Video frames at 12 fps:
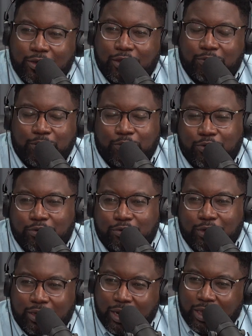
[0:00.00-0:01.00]
other people,
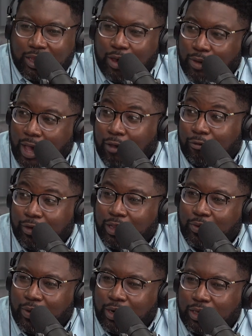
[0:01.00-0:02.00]
and because I
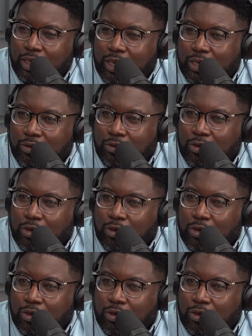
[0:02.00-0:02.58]
really want to get,